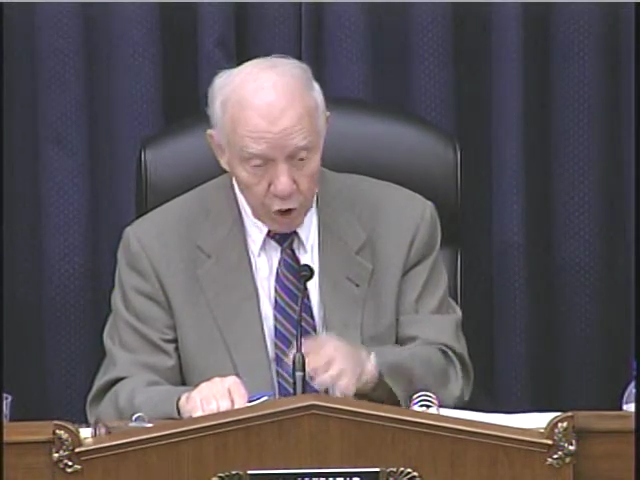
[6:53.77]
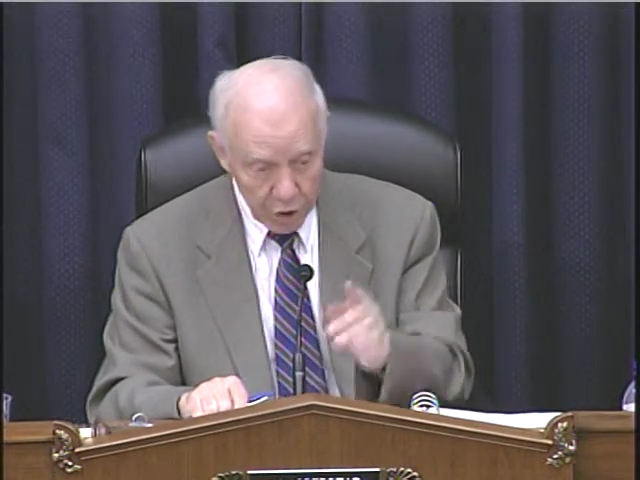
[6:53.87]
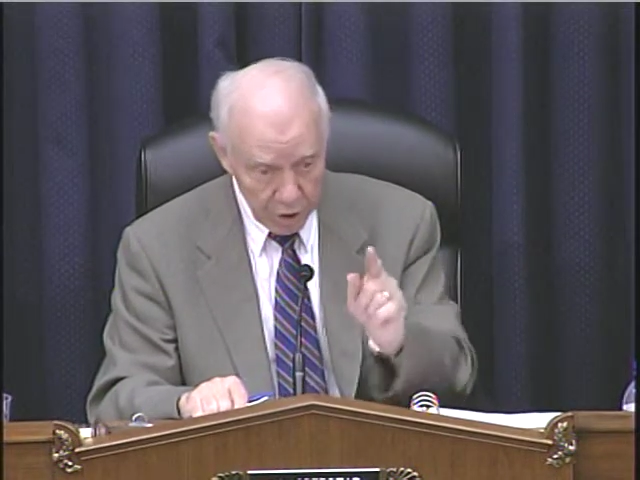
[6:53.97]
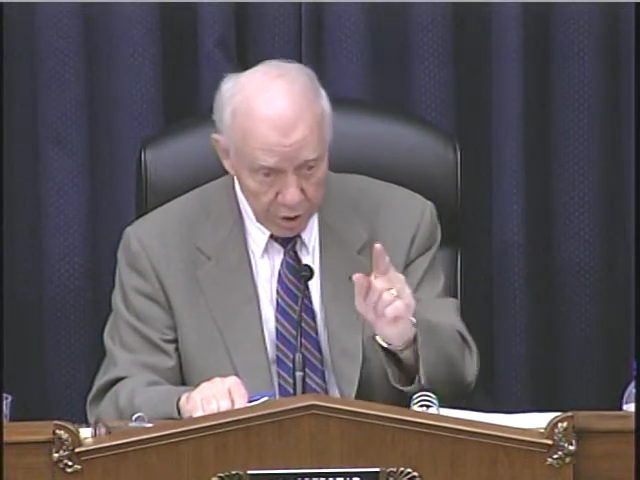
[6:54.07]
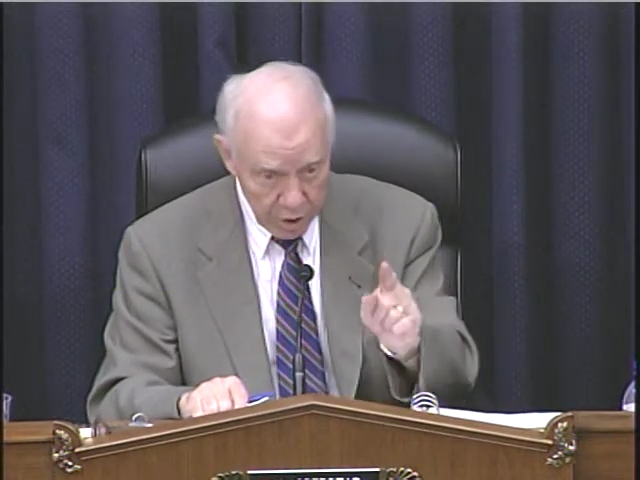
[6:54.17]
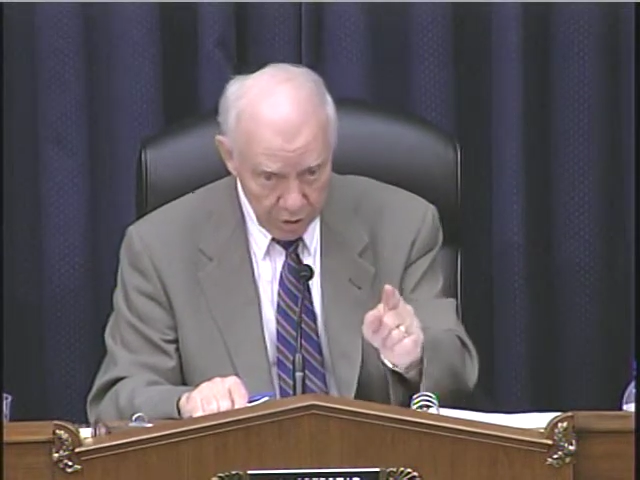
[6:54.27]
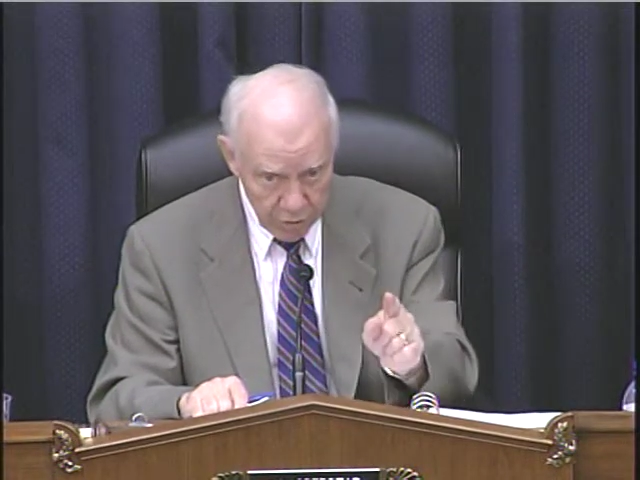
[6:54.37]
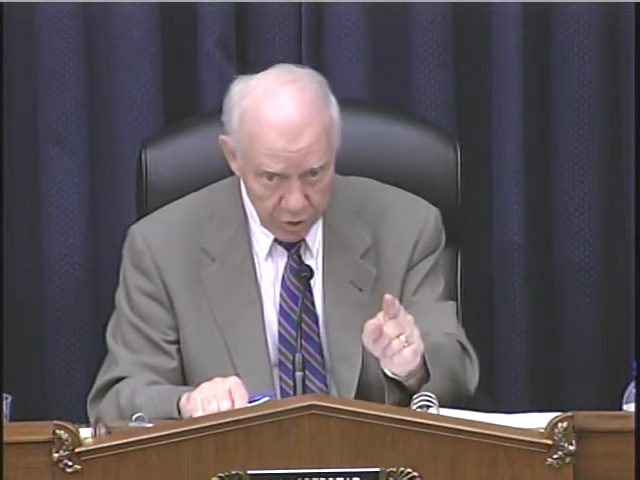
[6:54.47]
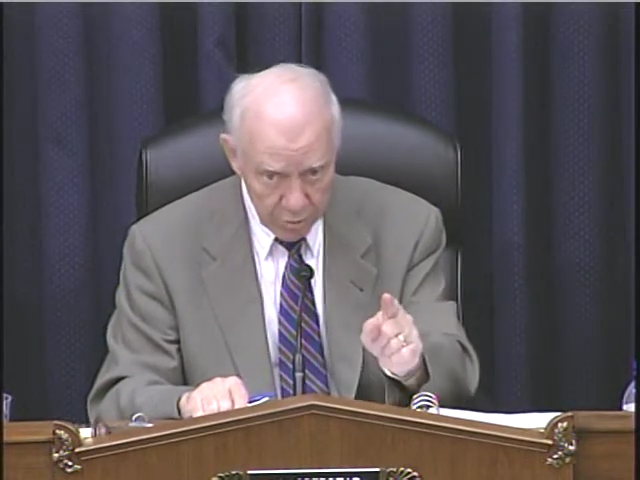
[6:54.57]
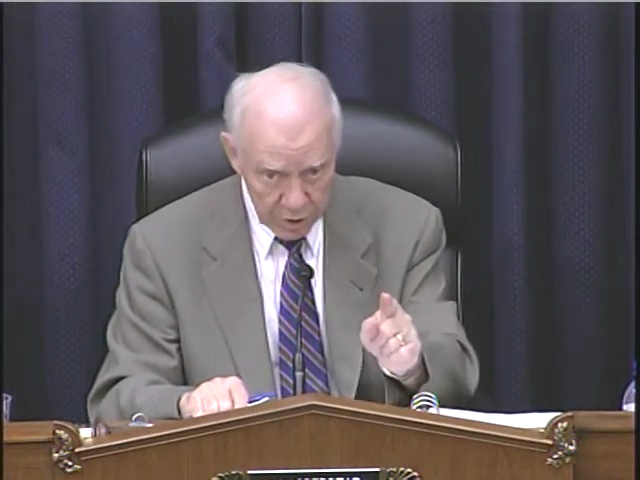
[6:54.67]
the
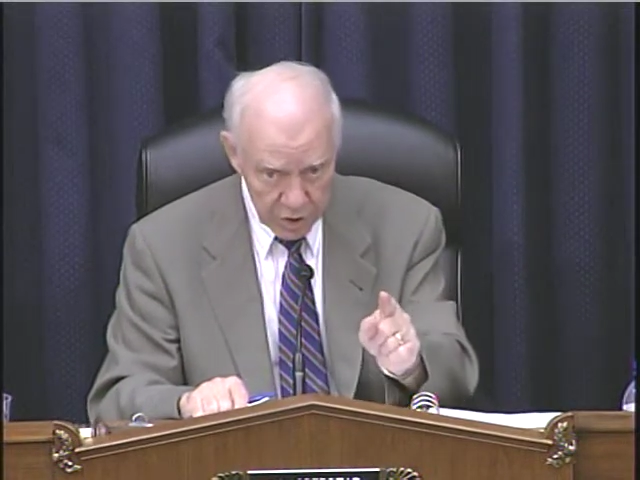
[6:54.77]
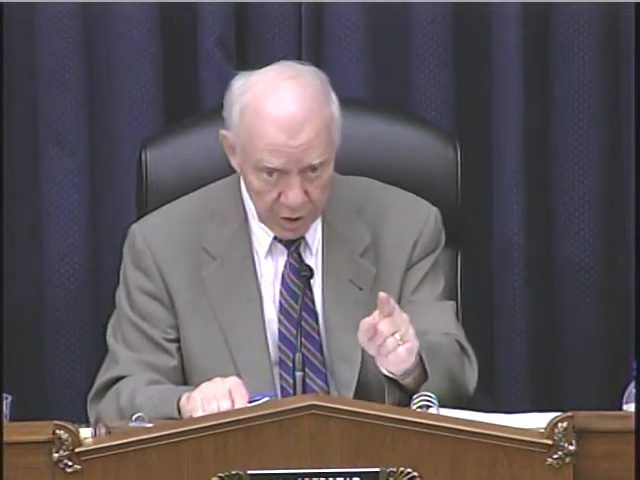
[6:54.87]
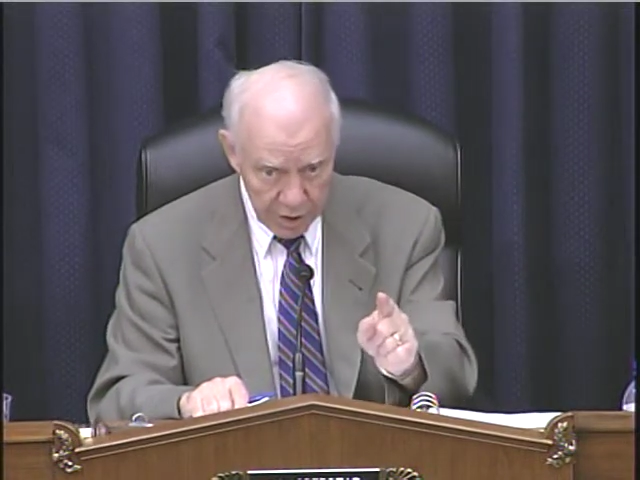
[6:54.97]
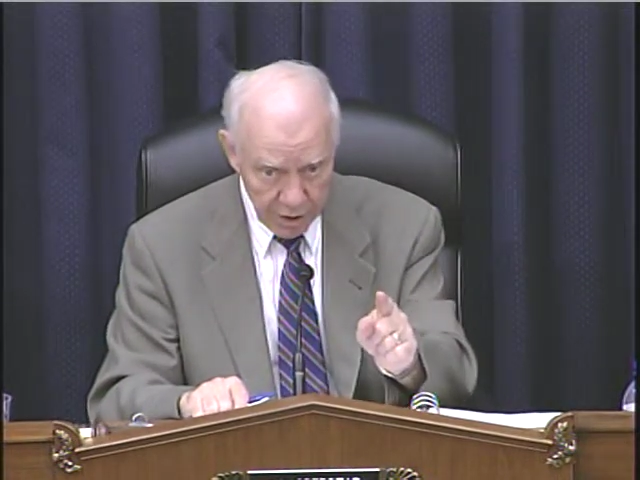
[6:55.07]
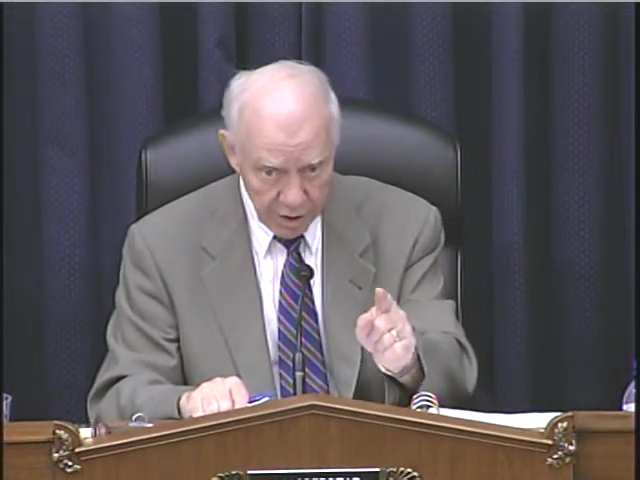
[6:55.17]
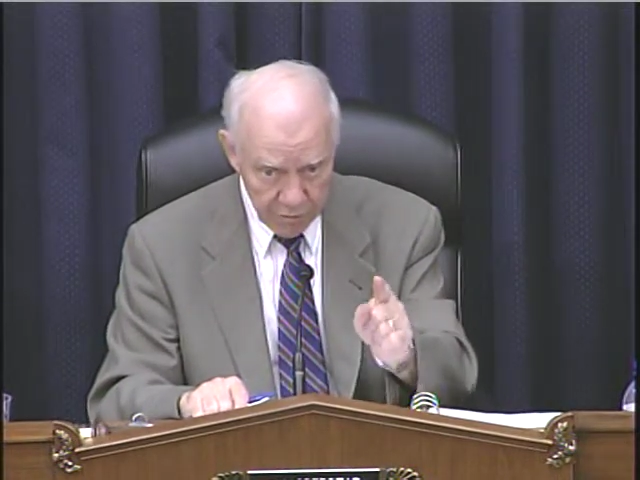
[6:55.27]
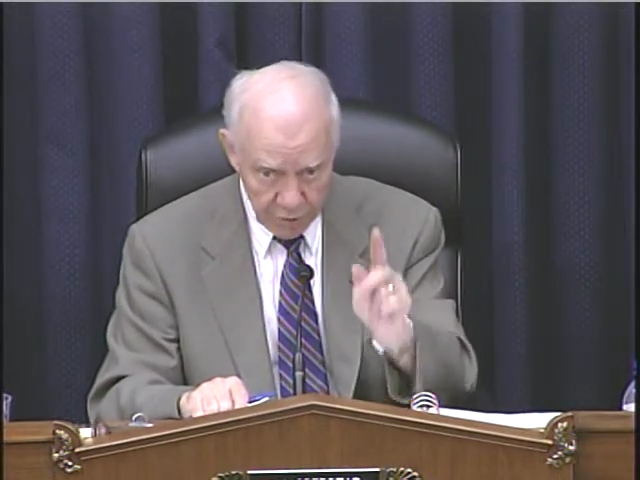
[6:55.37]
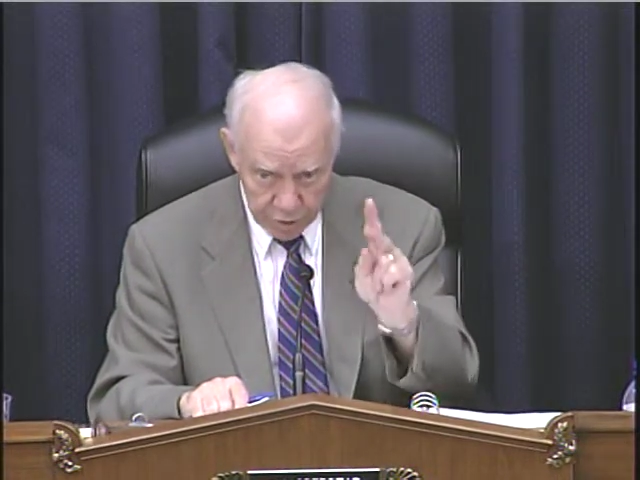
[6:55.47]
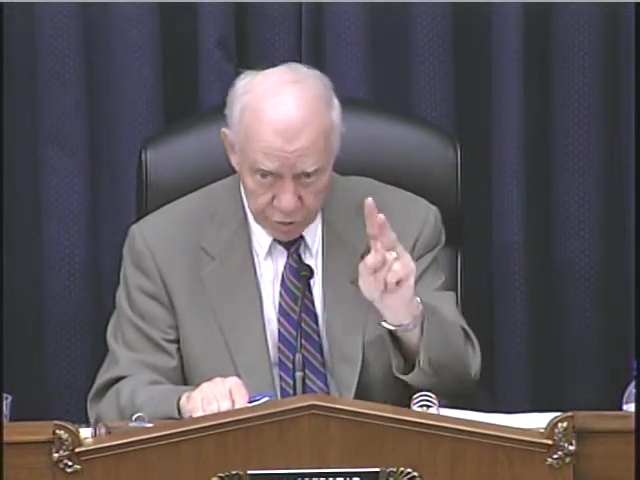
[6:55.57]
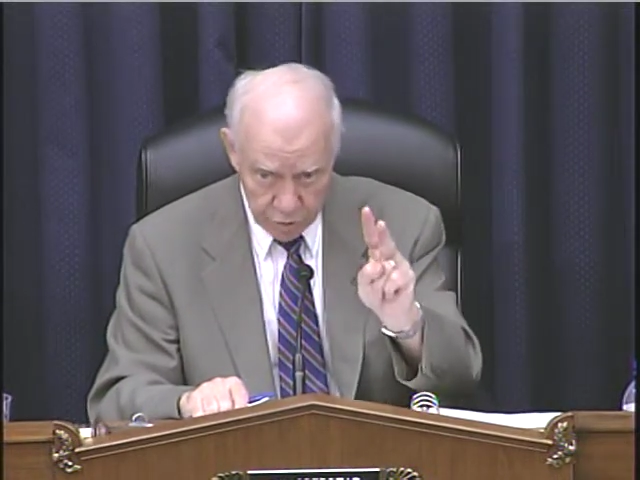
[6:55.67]
governor must sign off
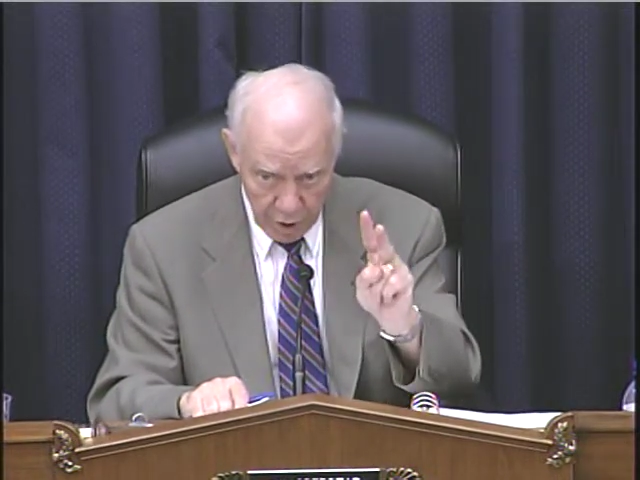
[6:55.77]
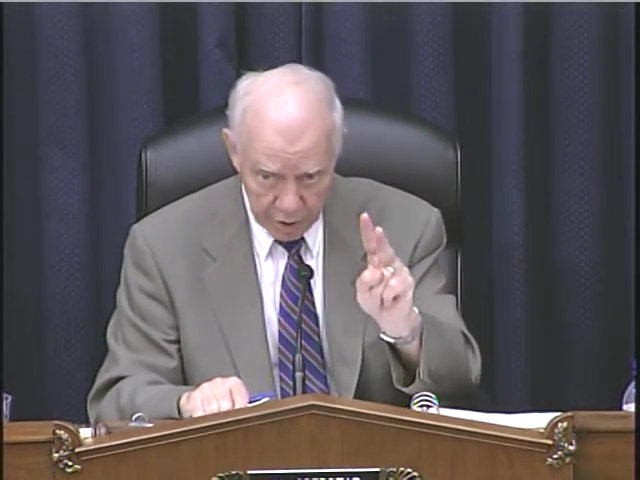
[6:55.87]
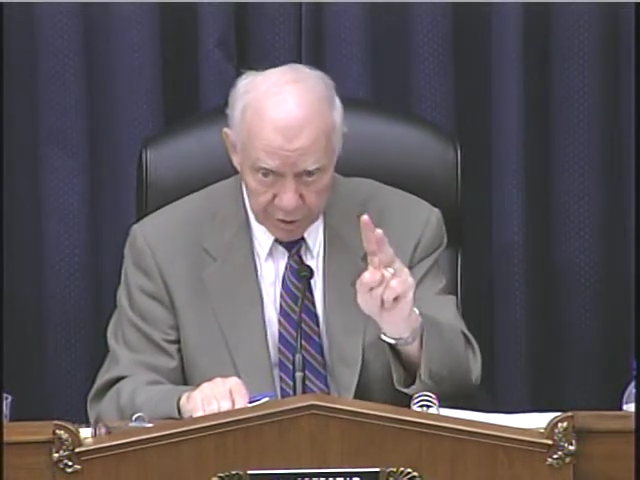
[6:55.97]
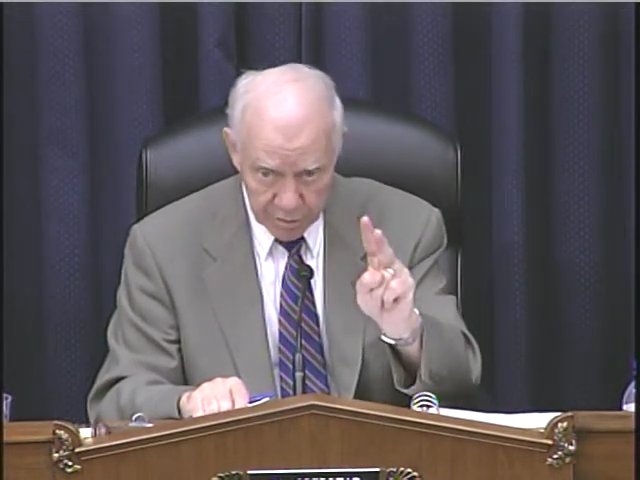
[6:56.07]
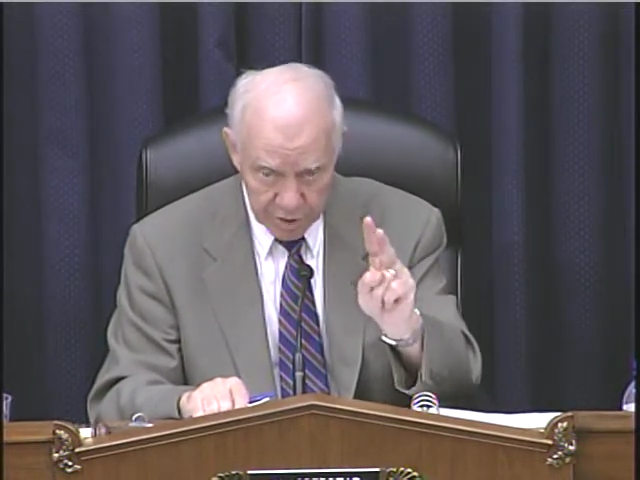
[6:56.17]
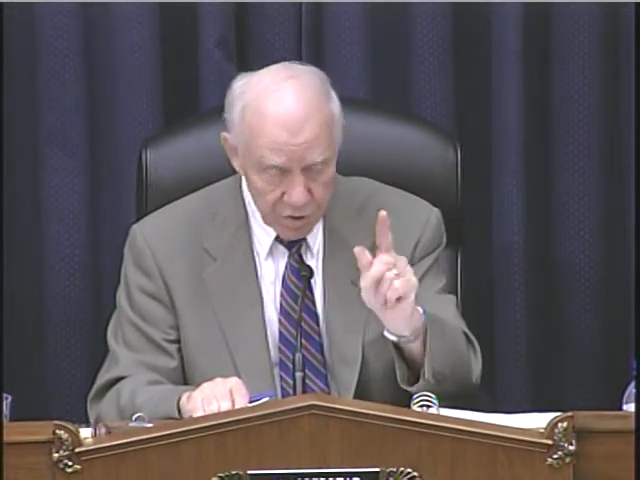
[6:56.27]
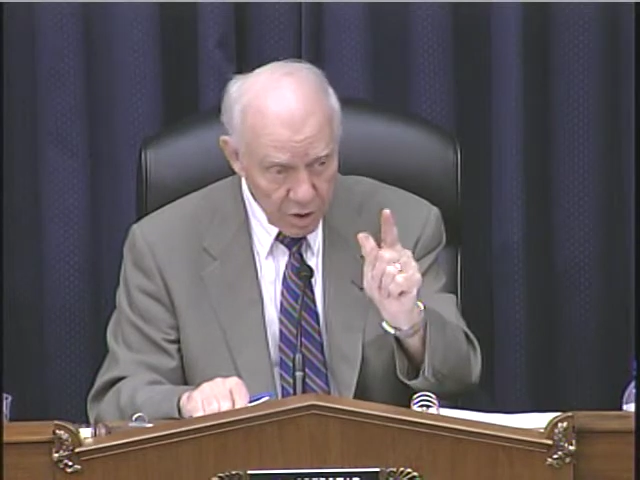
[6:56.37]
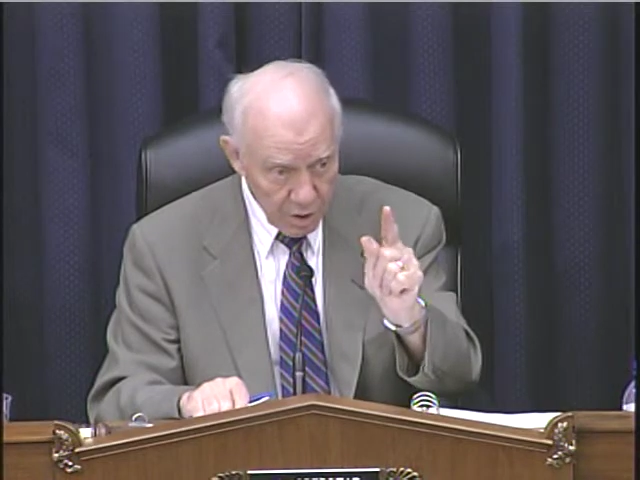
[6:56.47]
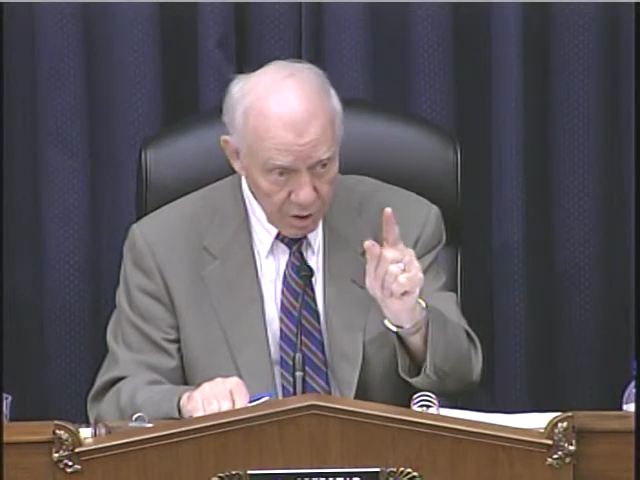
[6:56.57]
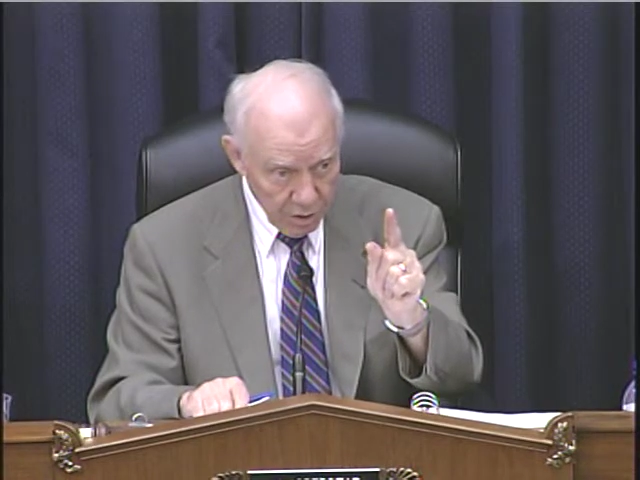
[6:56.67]
on two documents